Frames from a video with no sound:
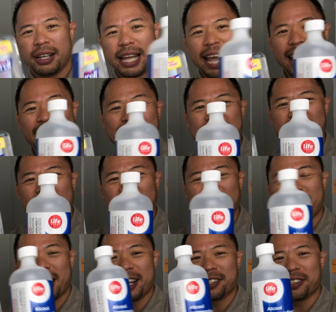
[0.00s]
hand
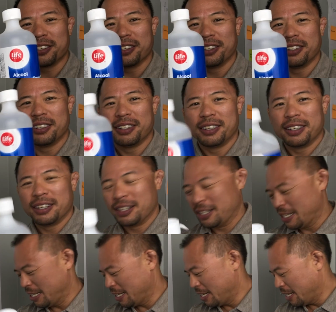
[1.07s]
sanitizer,
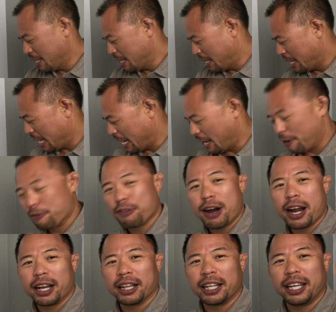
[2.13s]
and
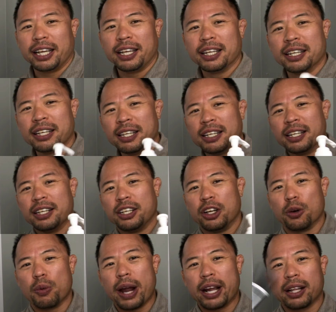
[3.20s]
finally
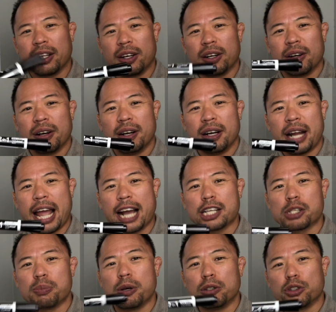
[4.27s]
your regular
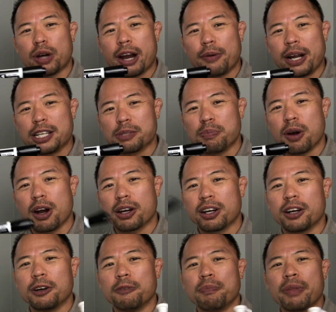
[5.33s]
Expo dry erase
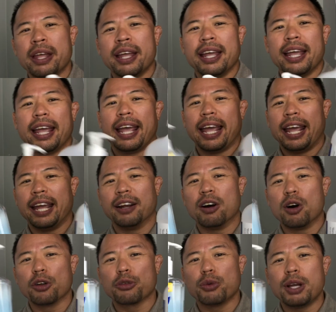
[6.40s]
marker, and
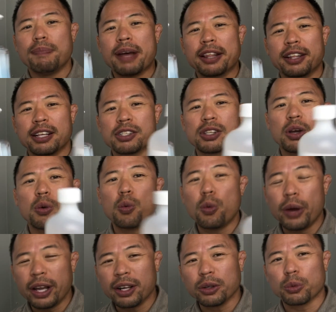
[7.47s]
all 3 methods
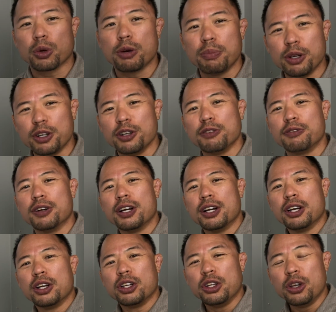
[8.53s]
will remove
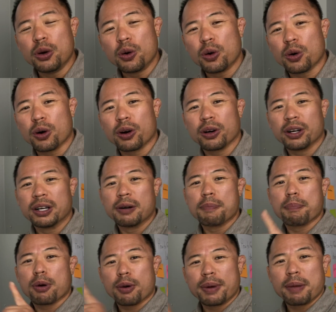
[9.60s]
your
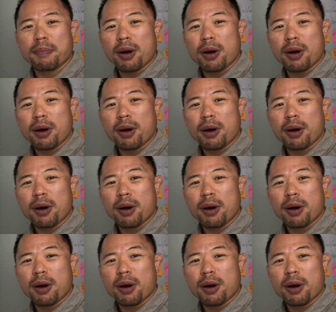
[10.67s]
permanent